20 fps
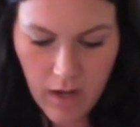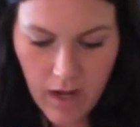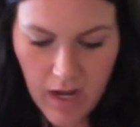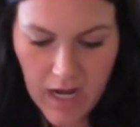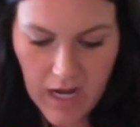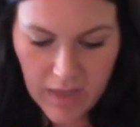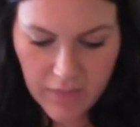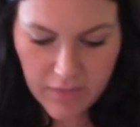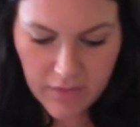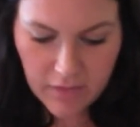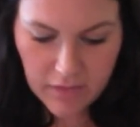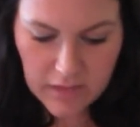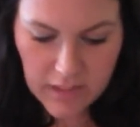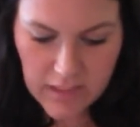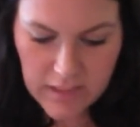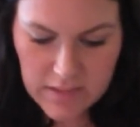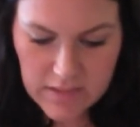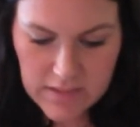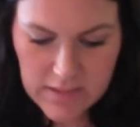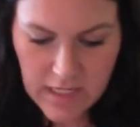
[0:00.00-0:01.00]
Add the
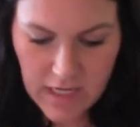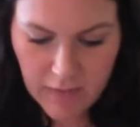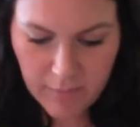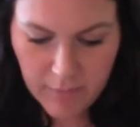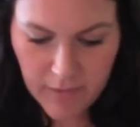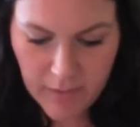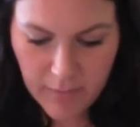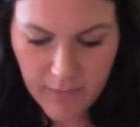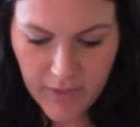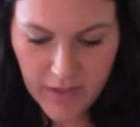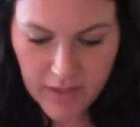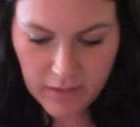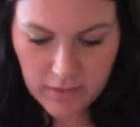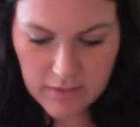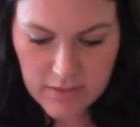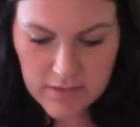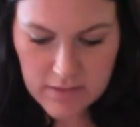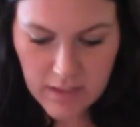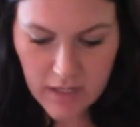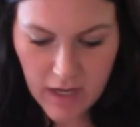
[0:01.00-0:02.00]
lace top by Pale
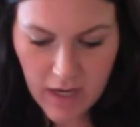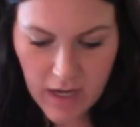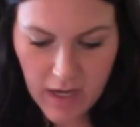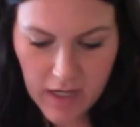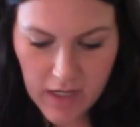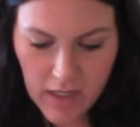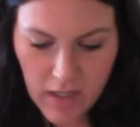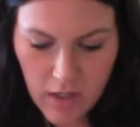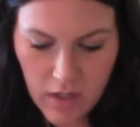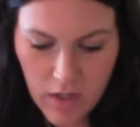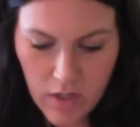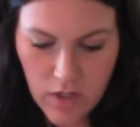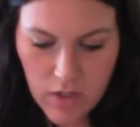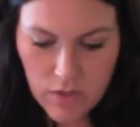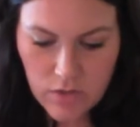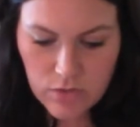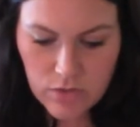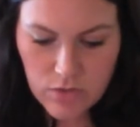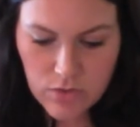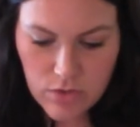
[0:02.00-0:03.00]
Sky
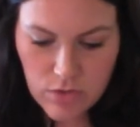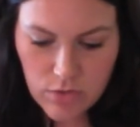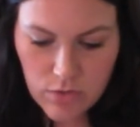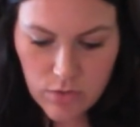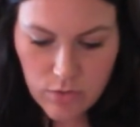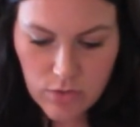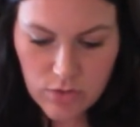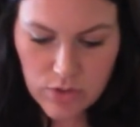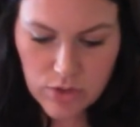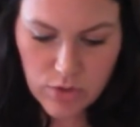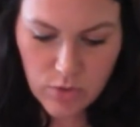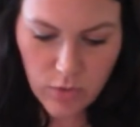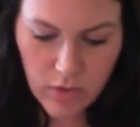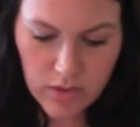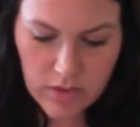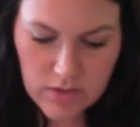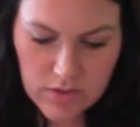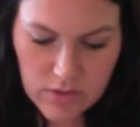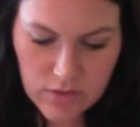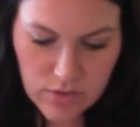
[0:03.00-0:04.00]
to the
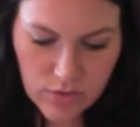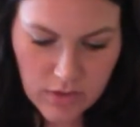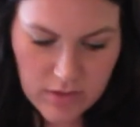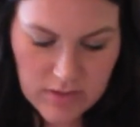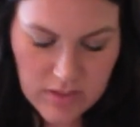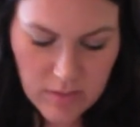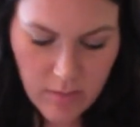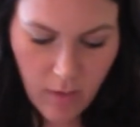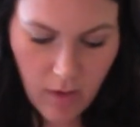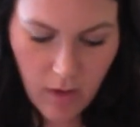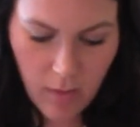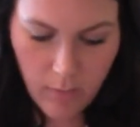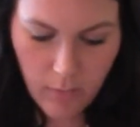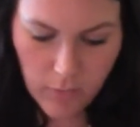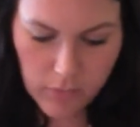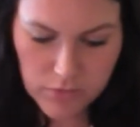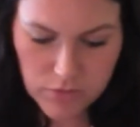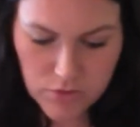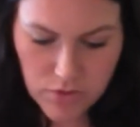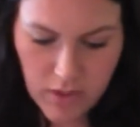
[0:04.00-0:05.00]
shorts to dress them up
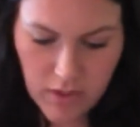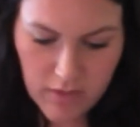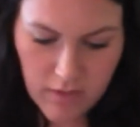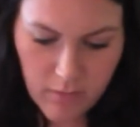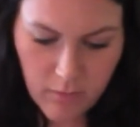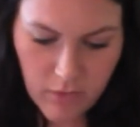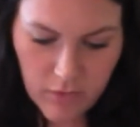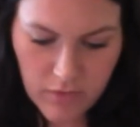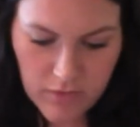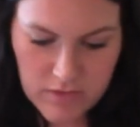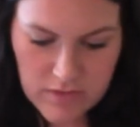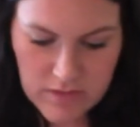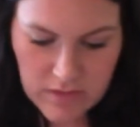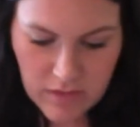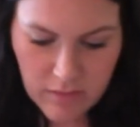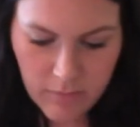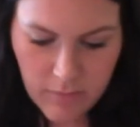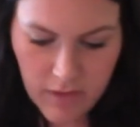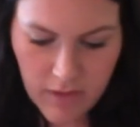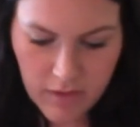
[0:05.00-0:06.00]
or try them with a
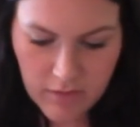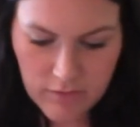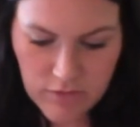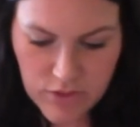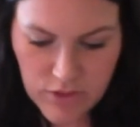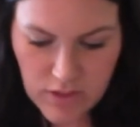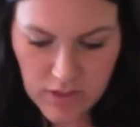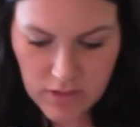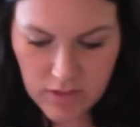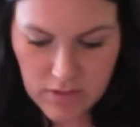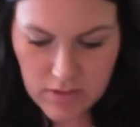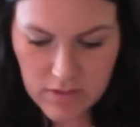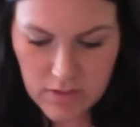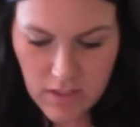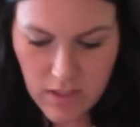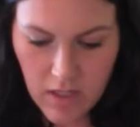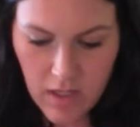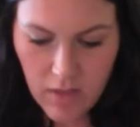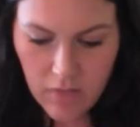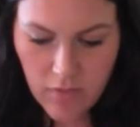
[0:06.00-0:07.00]
slim pair of jeans.
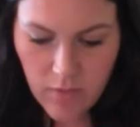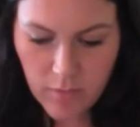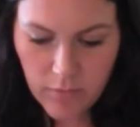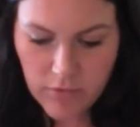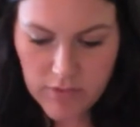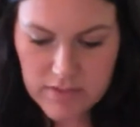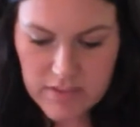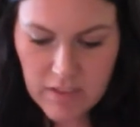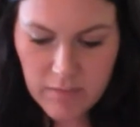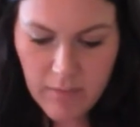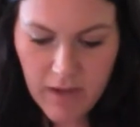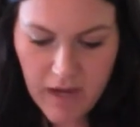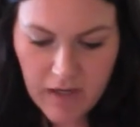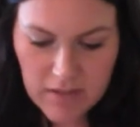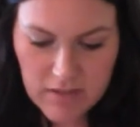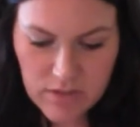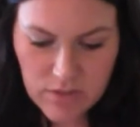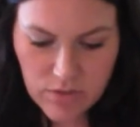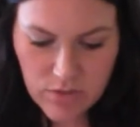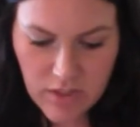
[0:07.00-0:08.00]
The breezy
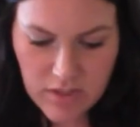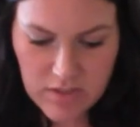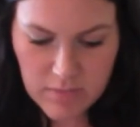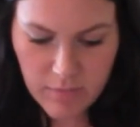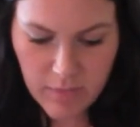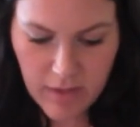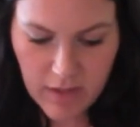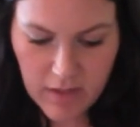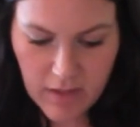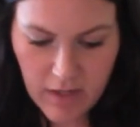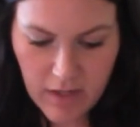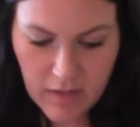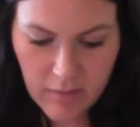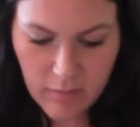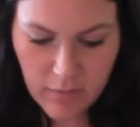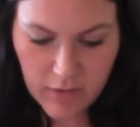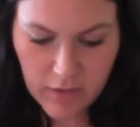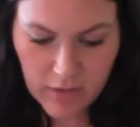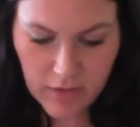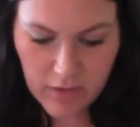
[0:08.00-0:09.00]
maxi dress by Nine
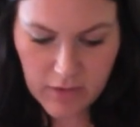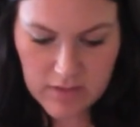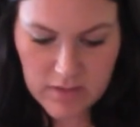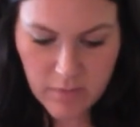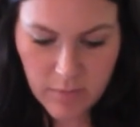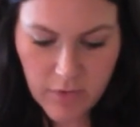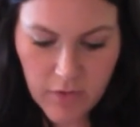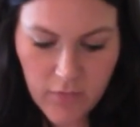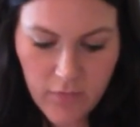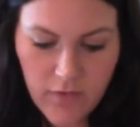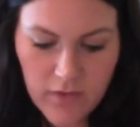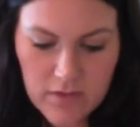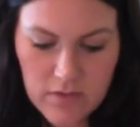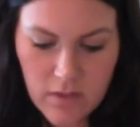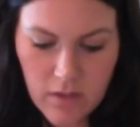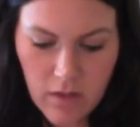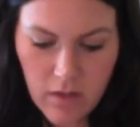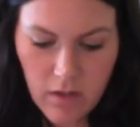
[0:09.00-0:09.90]
Britton is perfect